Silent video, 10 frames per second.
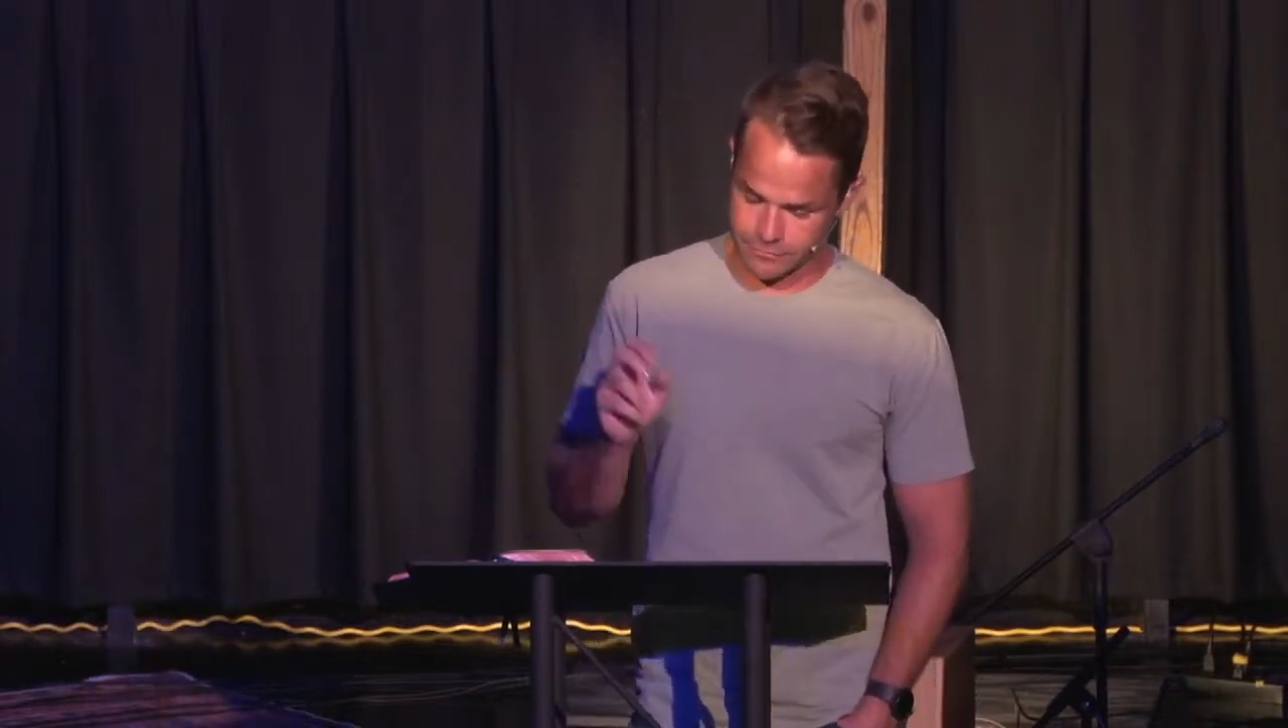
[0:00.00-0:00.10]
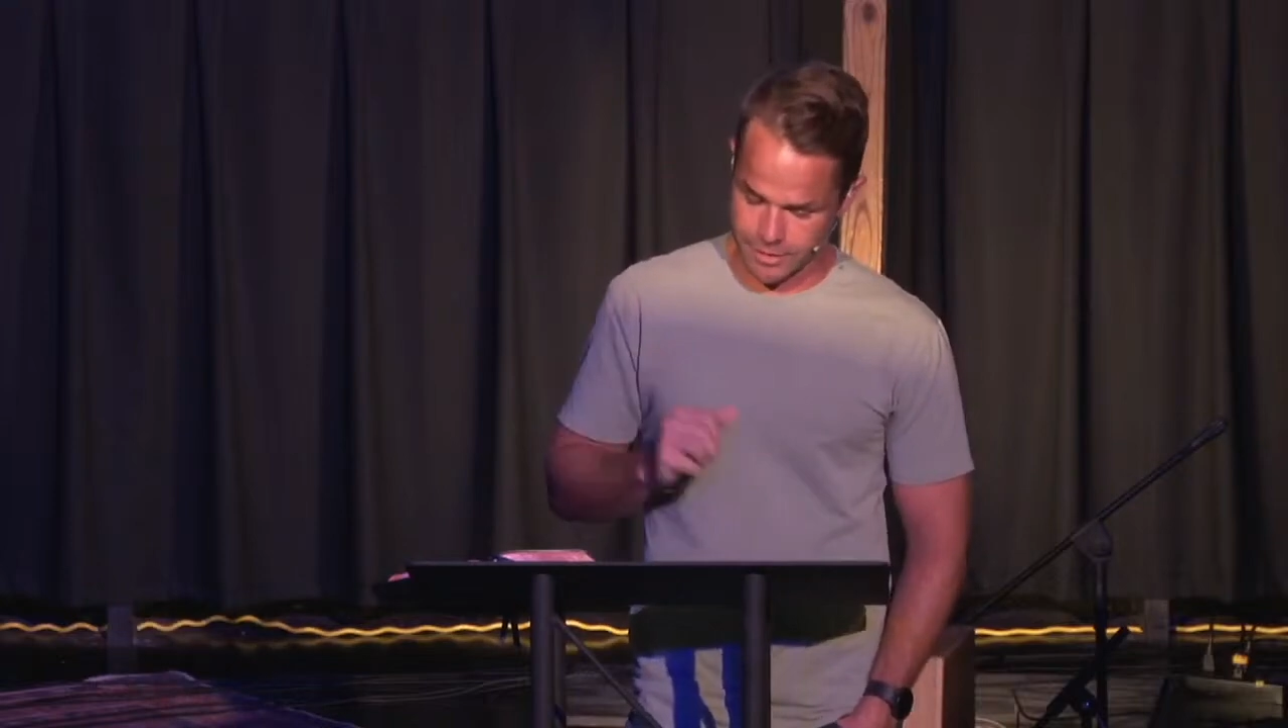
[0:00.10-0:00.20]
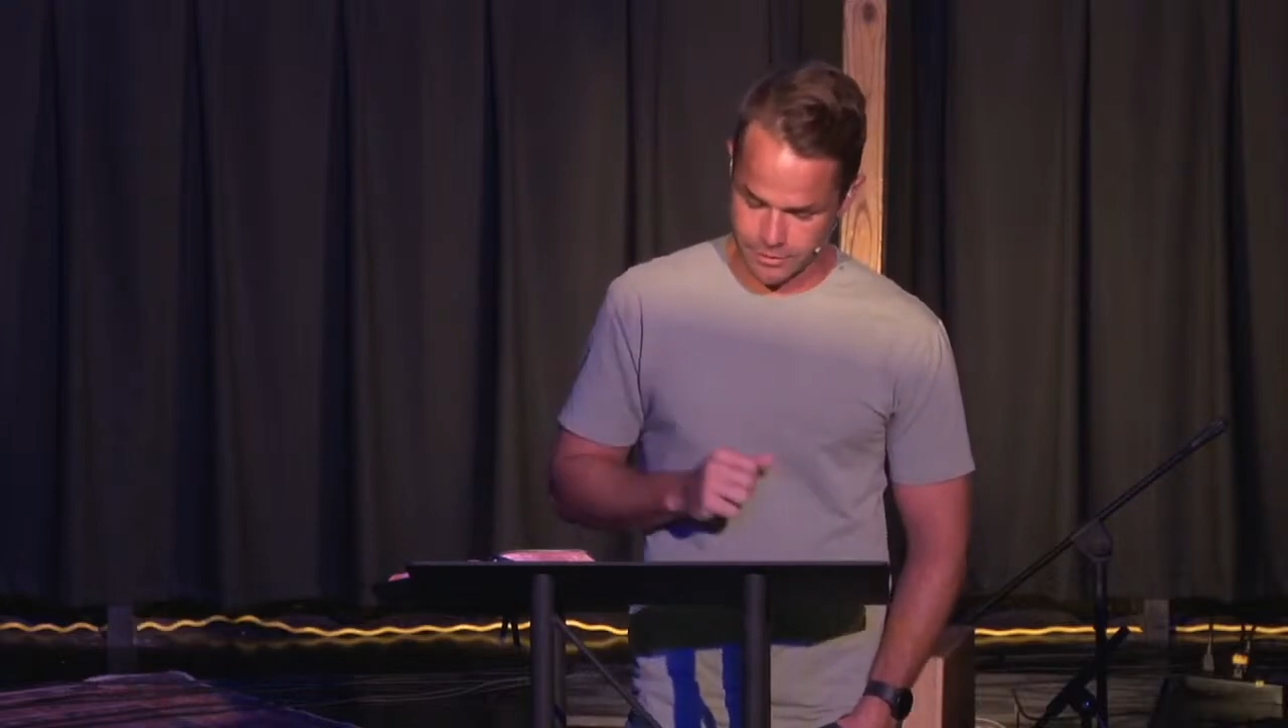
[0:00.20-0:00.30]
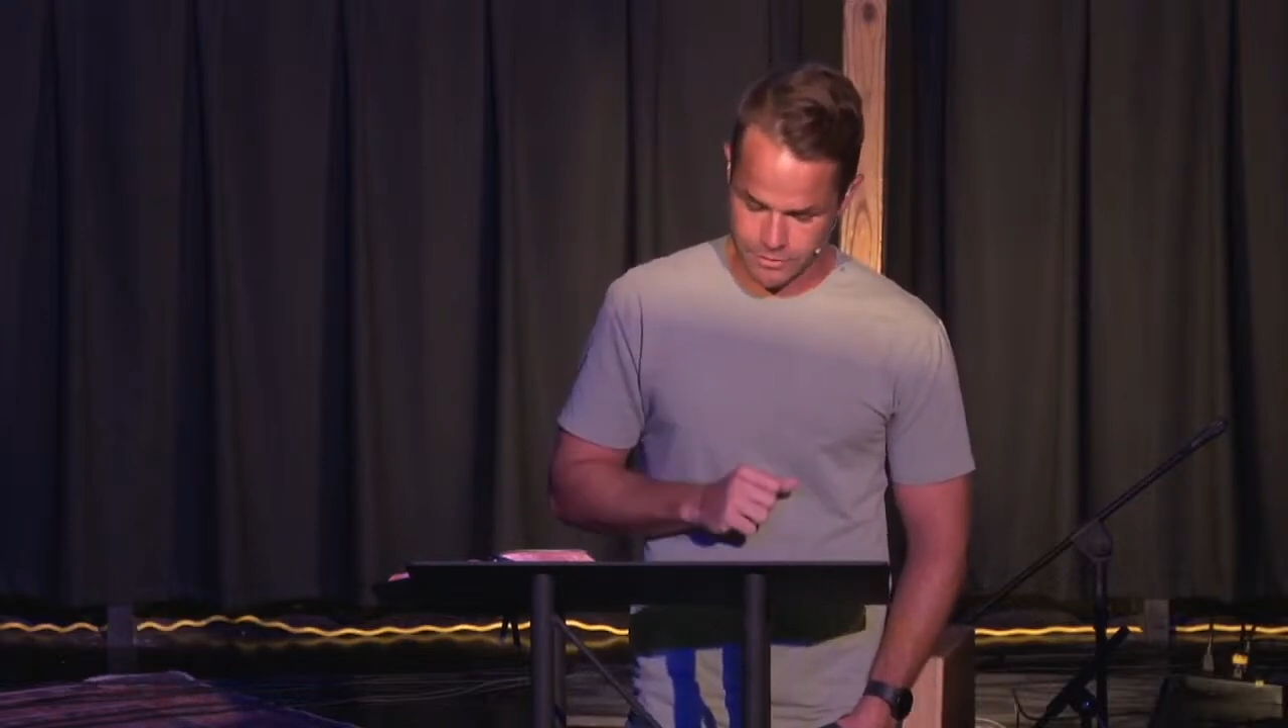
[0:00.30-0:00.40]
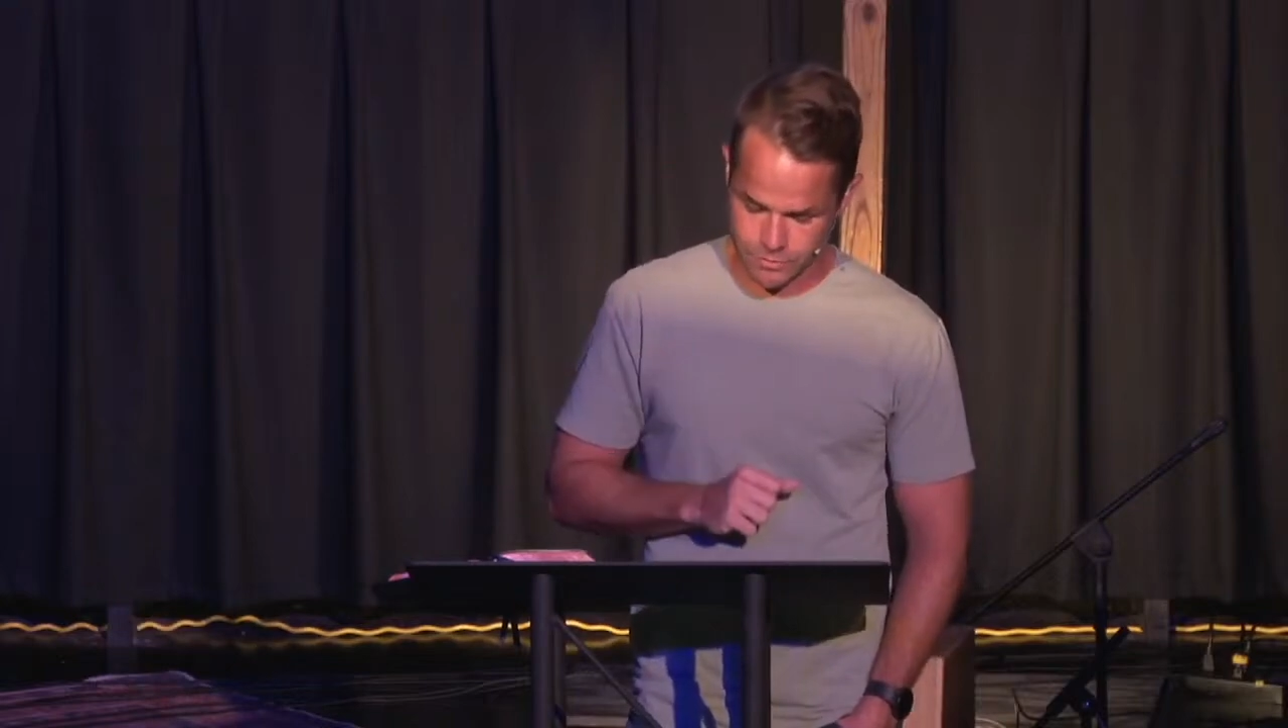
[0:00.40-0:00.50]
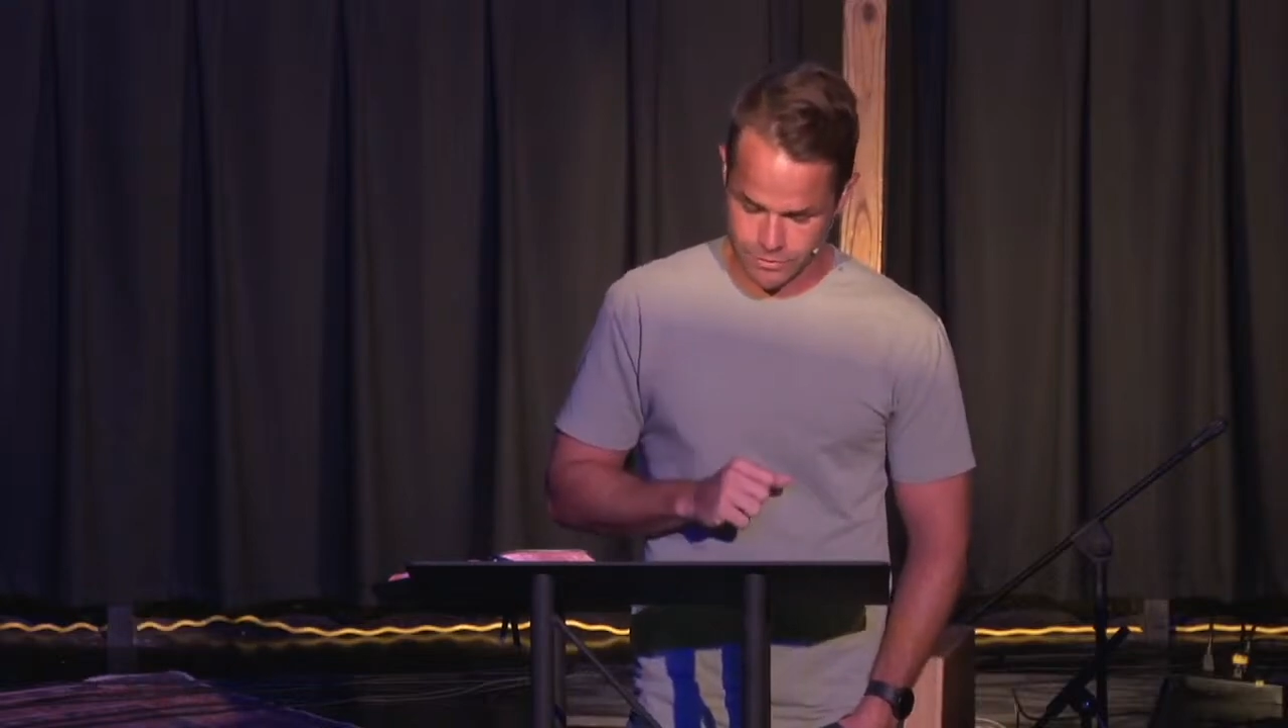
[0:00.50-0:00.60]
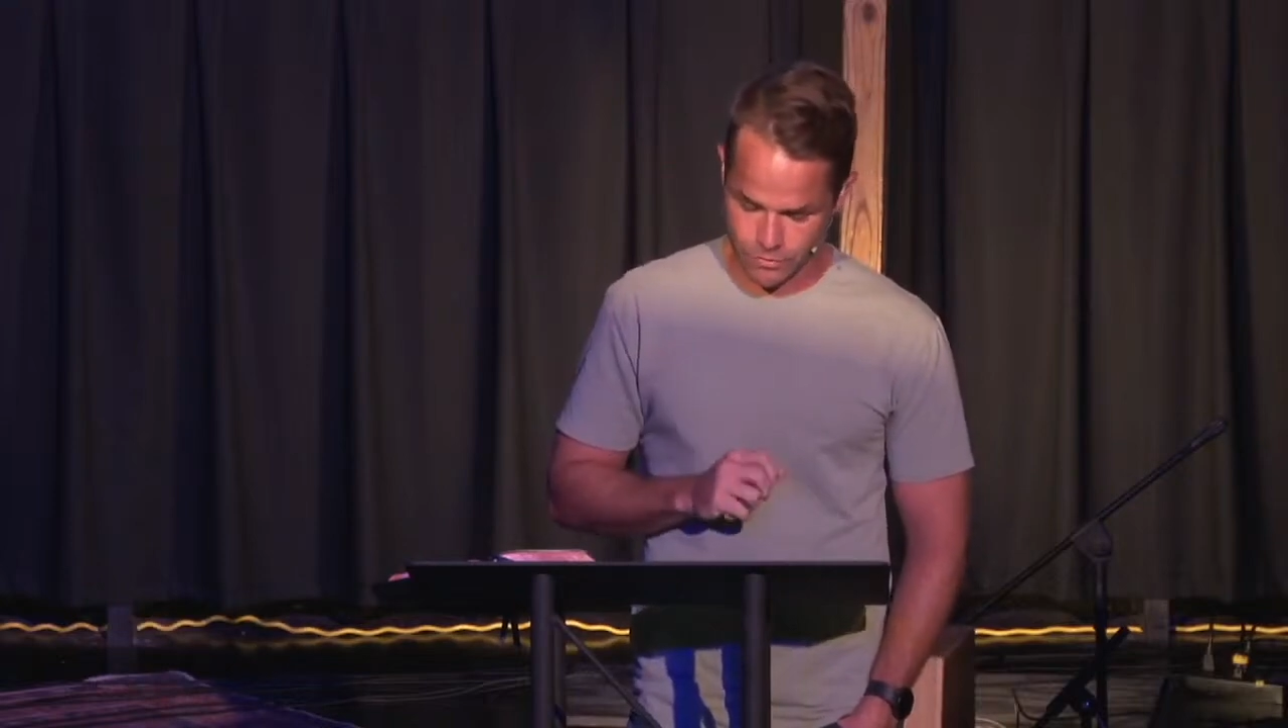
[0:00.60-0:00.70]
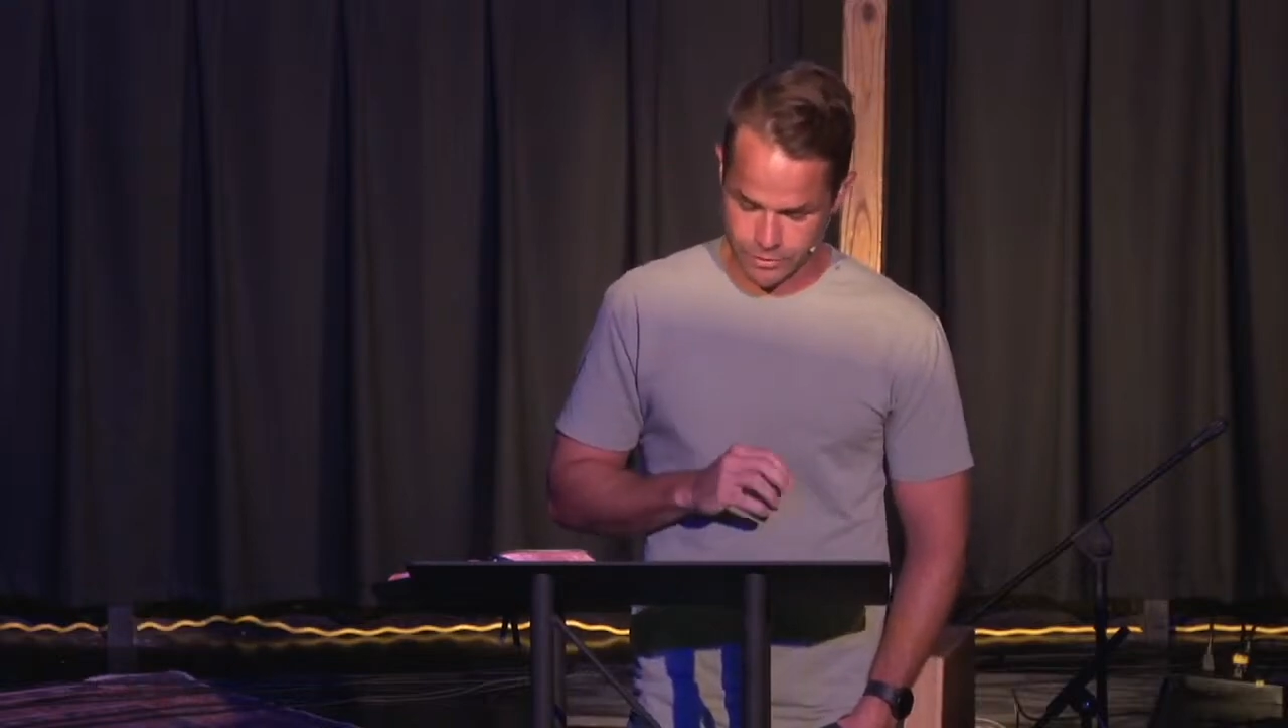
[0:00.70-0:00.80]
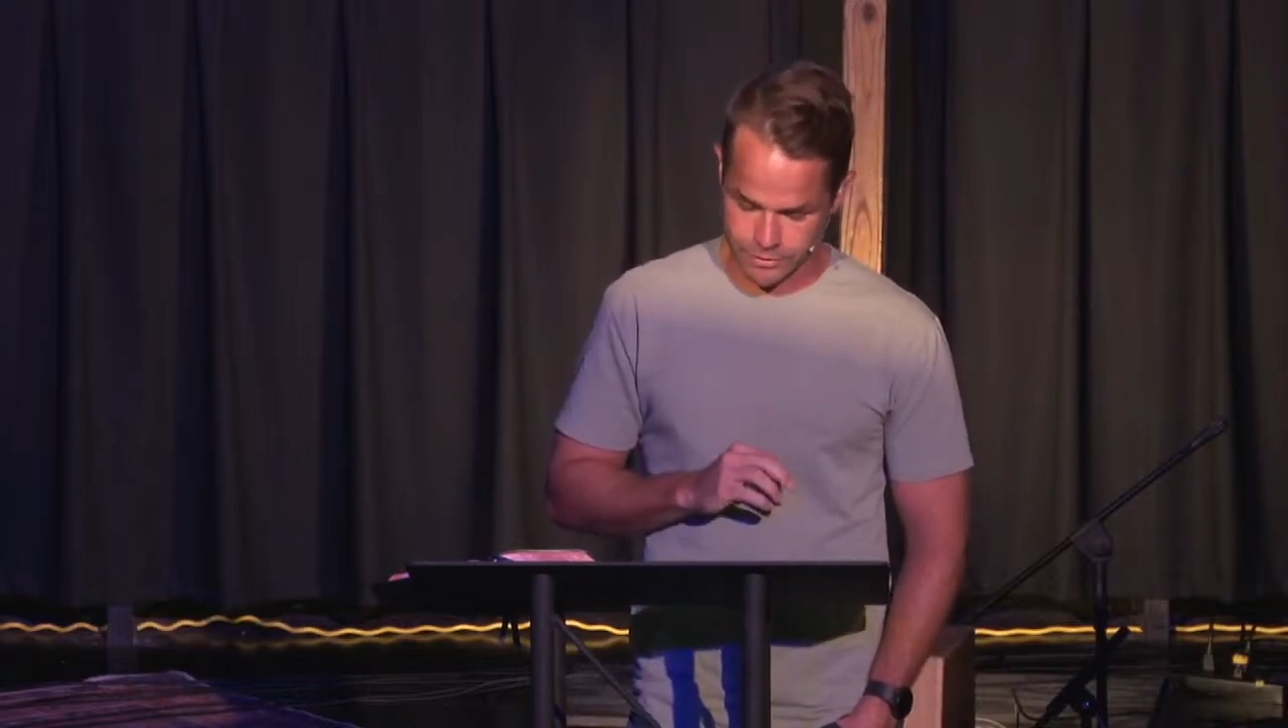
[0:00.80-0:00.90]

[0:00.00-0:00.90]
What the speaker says: theirs was going